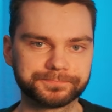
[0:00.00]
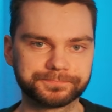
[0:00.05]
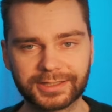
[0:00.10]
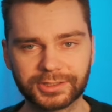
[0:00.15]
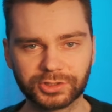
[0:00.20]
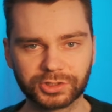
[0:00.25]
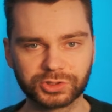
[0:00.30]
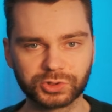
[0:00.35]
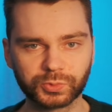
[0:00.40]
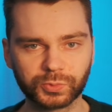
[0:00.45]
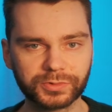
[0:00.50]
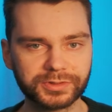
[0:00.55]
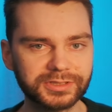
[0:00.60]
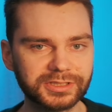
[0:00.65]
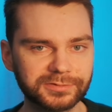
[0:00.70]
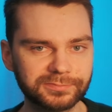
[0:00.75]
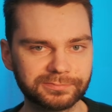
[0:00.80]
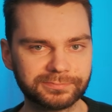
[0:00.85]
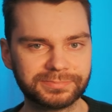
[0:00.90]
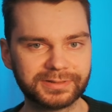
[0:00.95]
I cannot
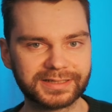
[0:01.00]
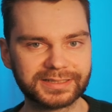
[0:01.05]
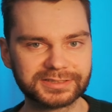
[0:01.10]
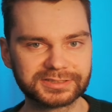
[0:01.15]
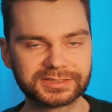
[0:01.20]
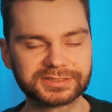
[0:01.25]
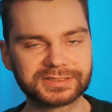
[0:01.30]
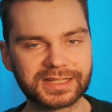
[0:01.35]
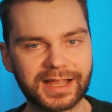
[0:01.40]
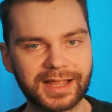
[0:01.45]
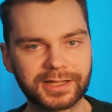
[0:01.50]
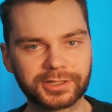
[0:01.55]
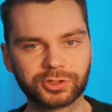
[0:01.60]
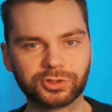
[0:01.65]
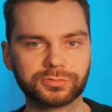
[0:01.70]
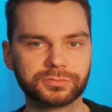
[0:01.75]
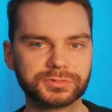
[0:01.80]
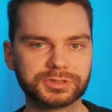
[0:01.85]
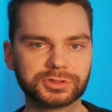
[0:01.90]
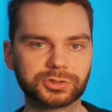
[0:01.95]
really base this
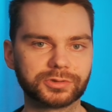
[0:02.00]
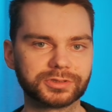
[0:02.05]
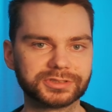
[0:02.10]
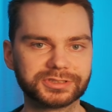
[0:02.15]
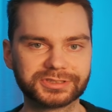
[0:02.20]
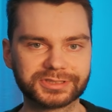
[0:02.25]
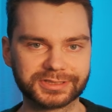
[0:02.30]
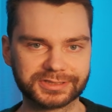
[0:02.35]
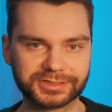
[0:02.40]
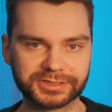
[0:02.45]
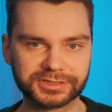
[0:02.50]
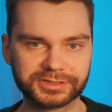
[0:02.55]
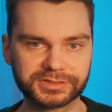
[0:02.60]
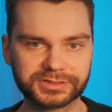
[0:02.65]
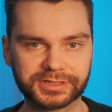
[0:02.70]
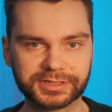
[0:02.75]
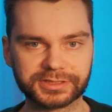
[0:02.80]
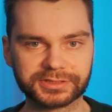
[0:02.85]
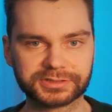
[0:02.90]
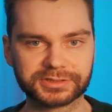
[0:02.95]
argument on
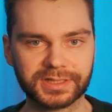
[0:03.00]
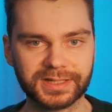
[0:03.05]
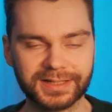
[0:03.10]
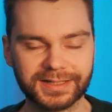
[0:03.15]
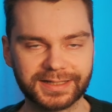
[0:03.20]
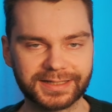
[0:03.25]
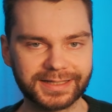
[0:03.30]
statistics.